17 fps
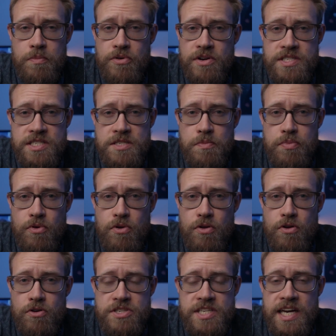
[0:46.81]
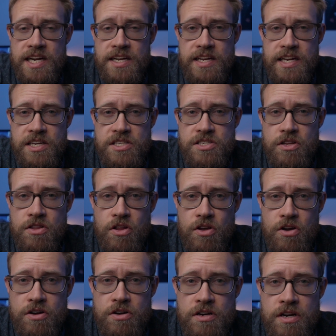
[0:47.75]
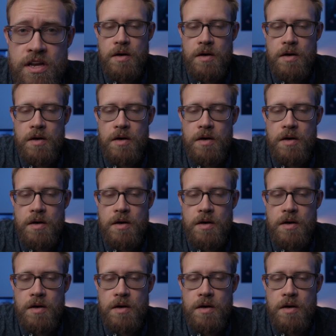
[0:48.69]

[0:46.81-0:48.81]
principle or technique to learn.